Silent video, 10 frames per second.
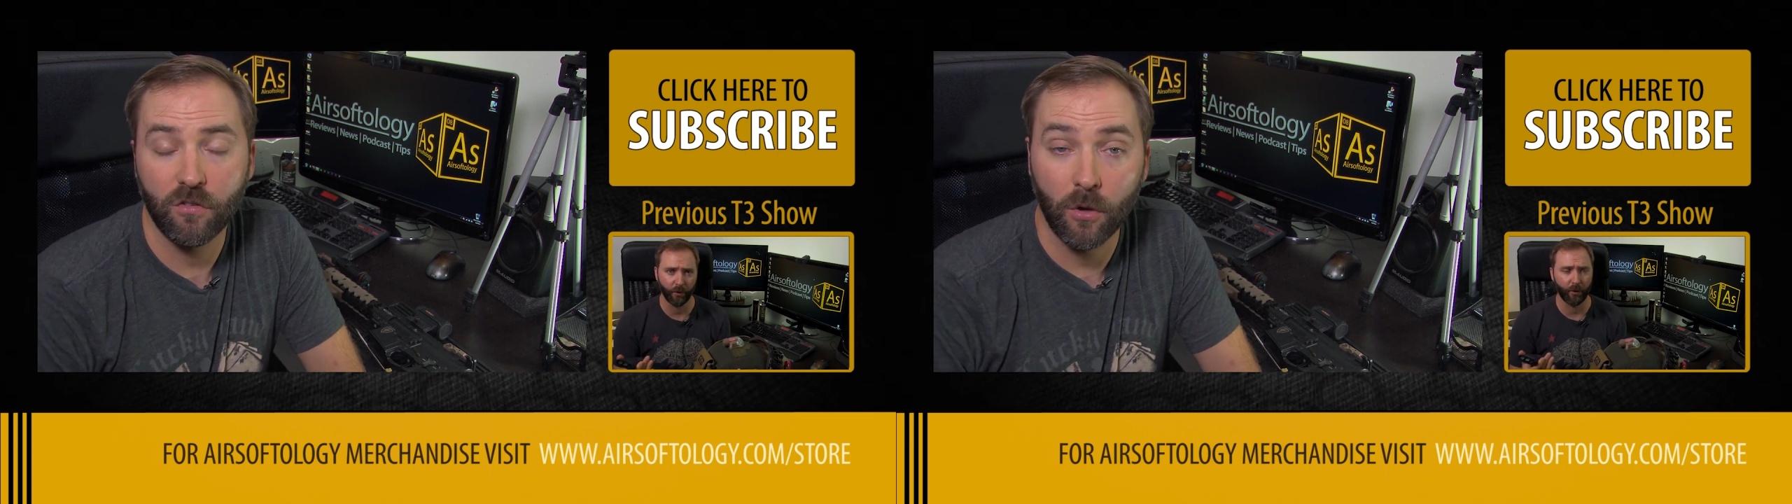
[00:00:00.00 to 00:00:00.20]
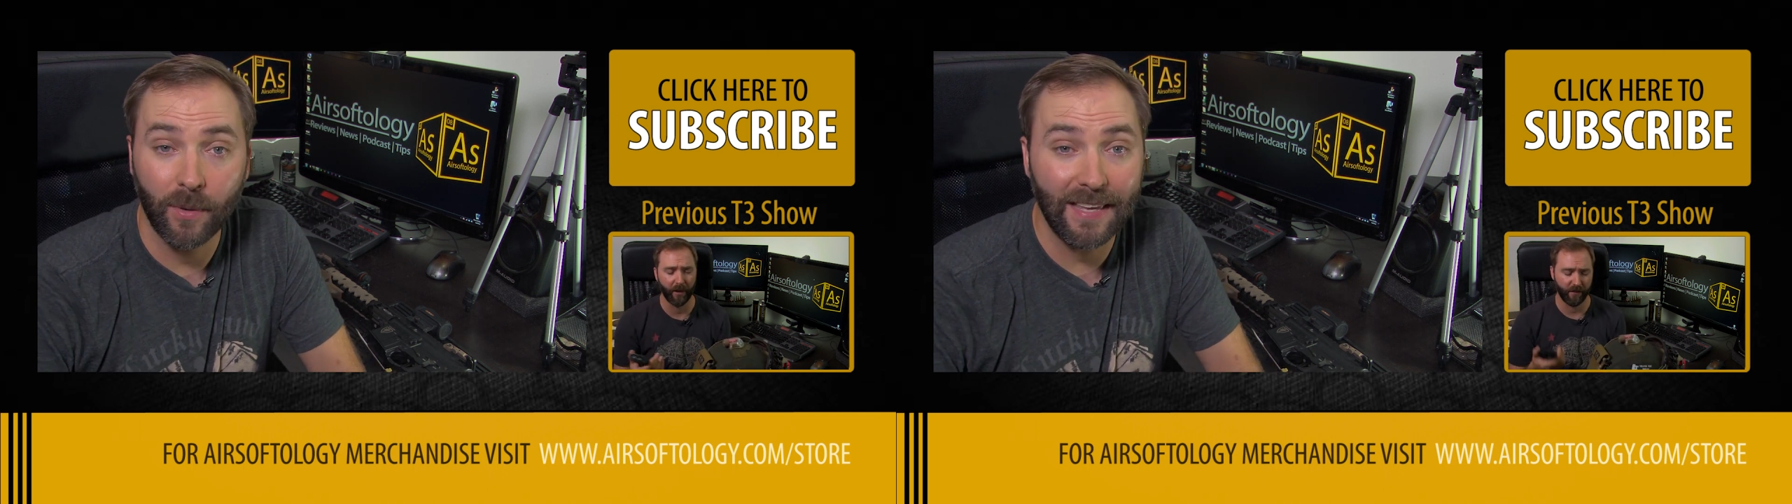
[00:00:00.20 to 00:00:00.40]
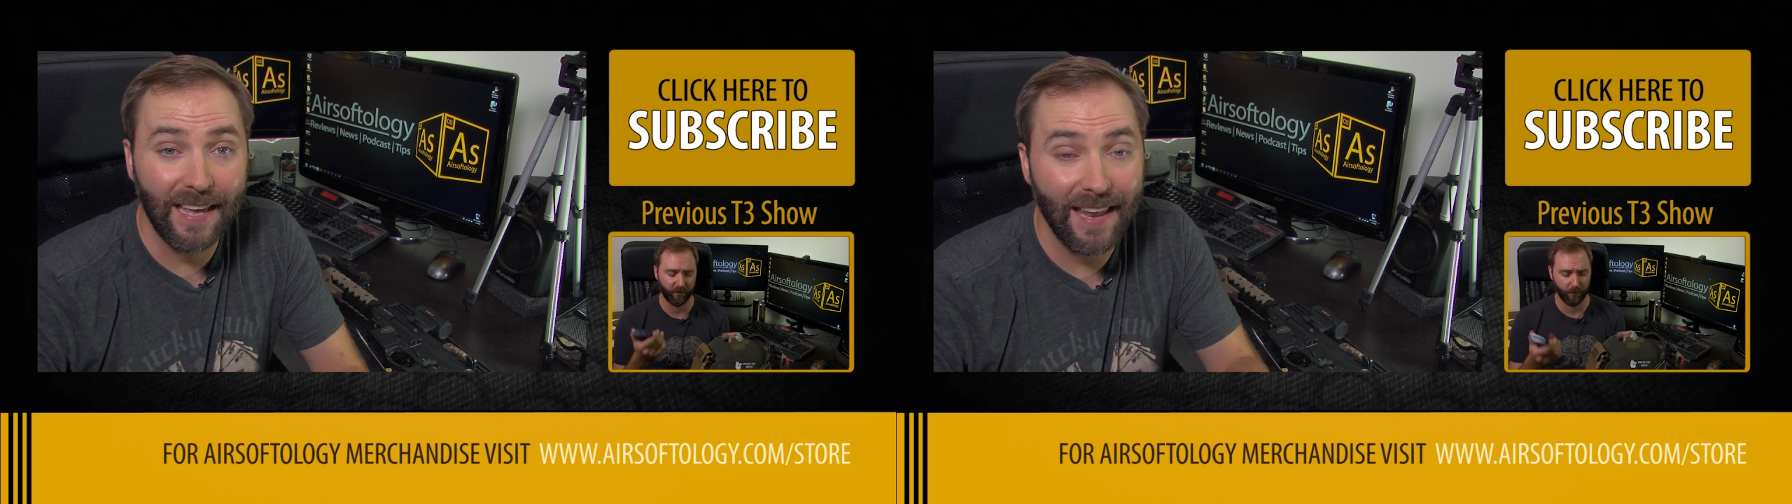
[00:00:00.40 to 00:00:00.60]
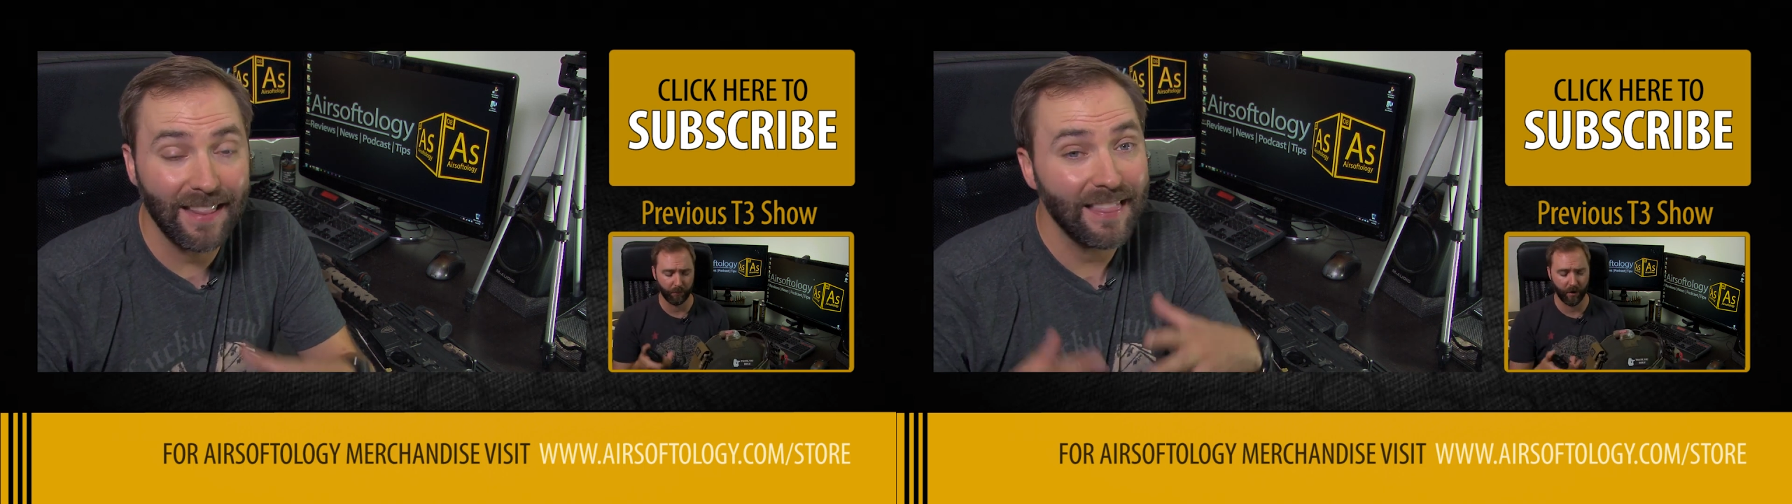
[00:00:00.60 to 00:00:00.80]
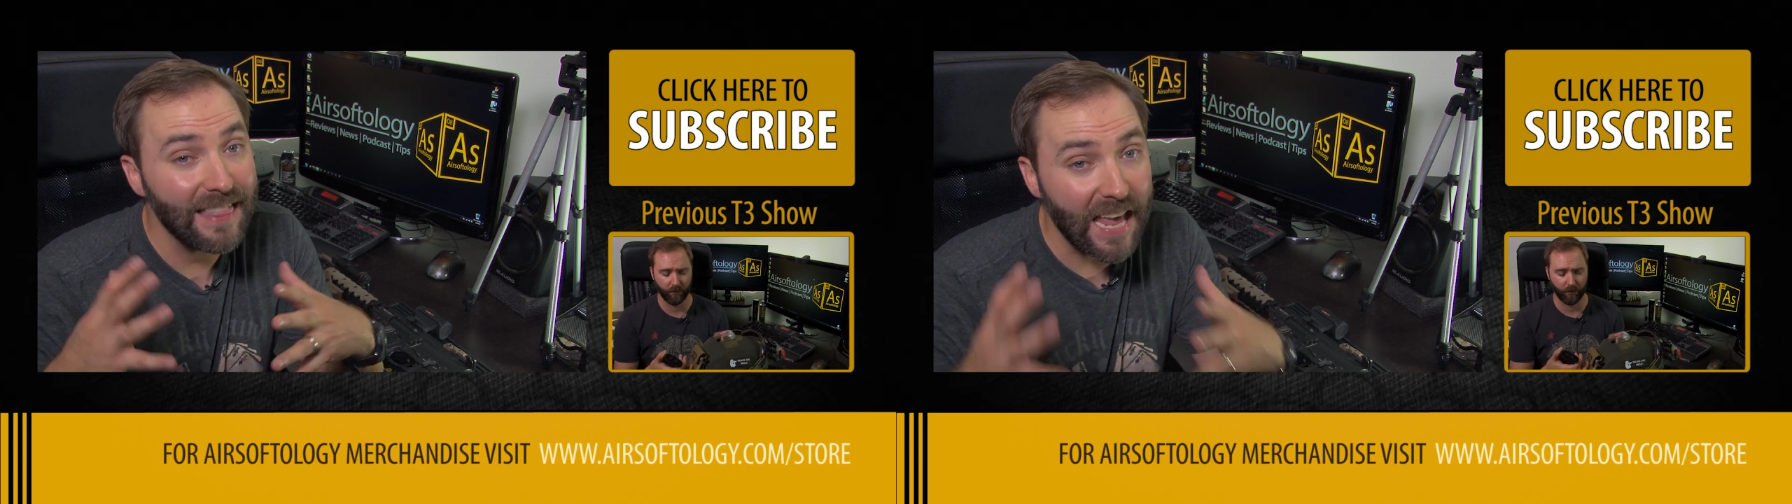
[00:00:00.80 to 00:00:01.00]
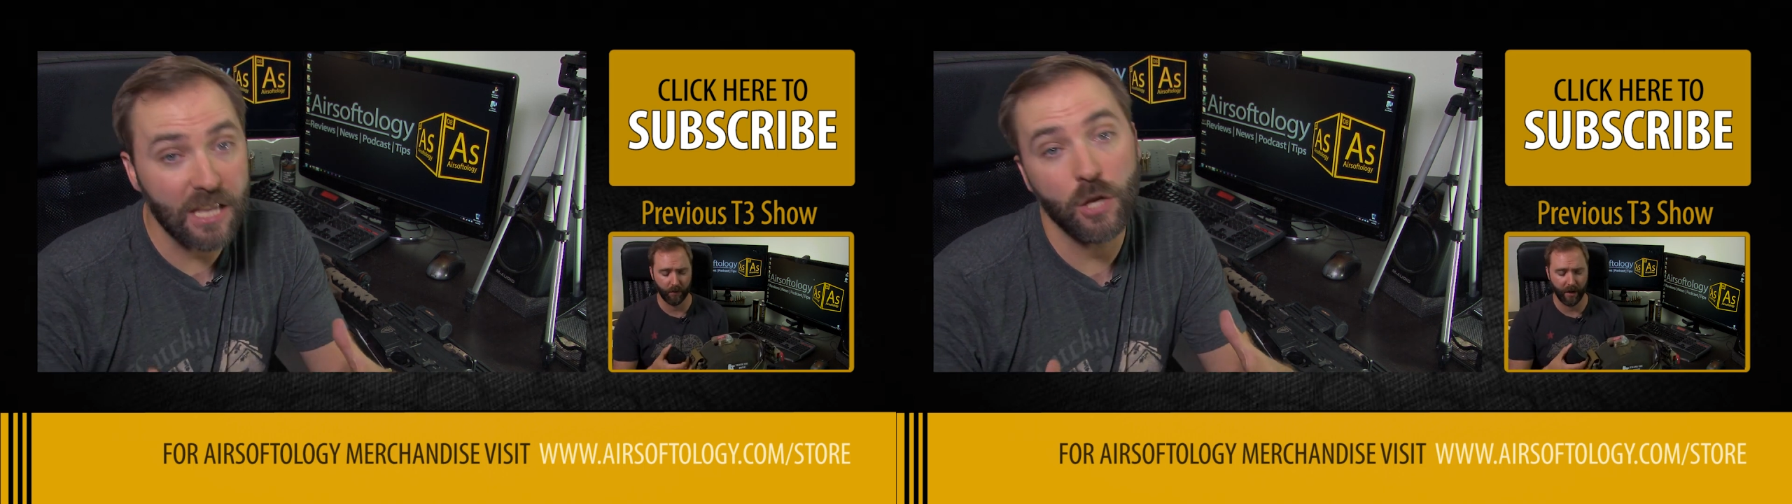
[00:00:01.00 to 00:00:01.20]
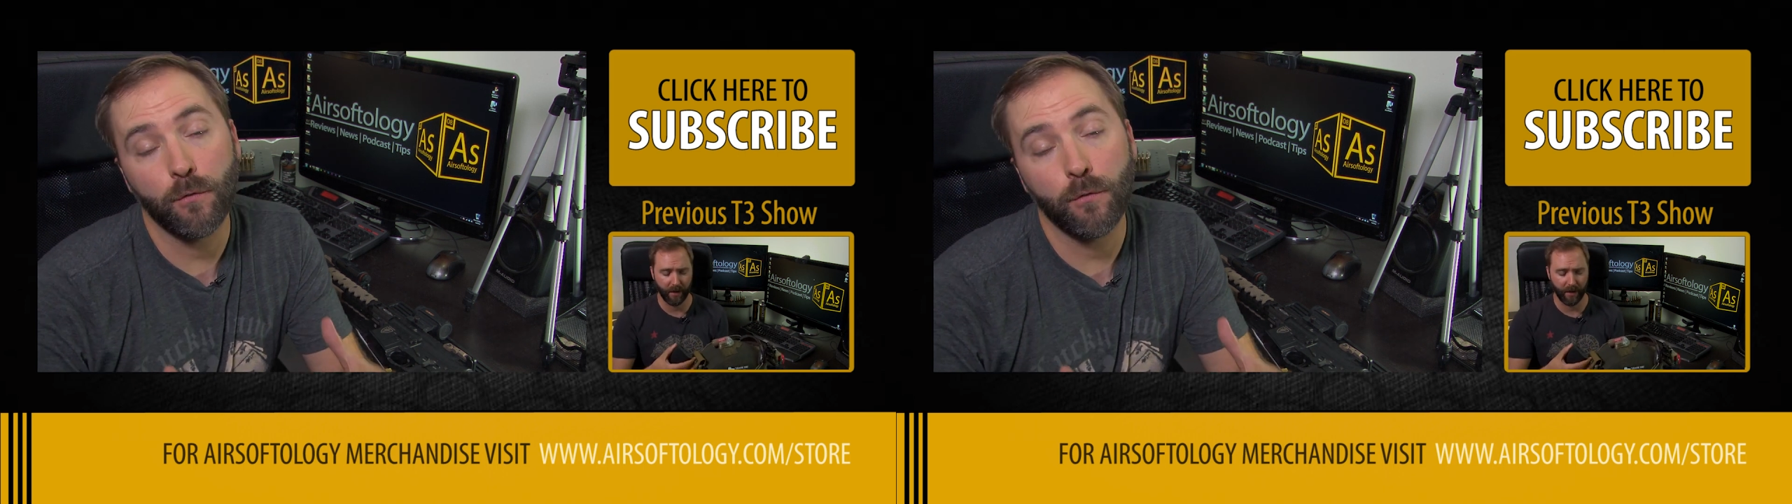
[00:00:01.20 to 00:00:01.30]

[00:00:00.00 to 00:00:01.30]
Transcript: So again, thank